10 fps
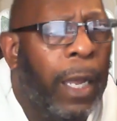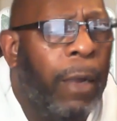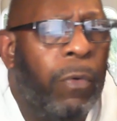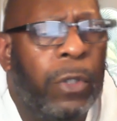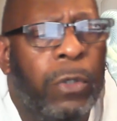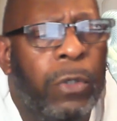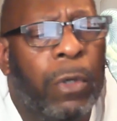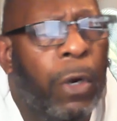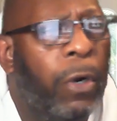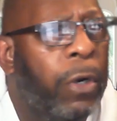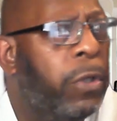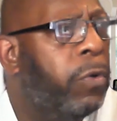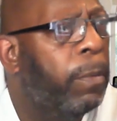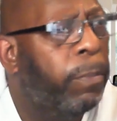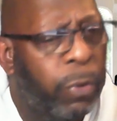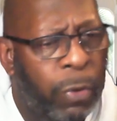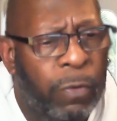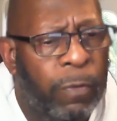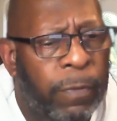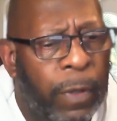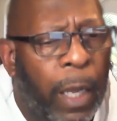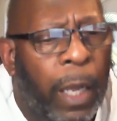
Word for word: And when you learn, you improve.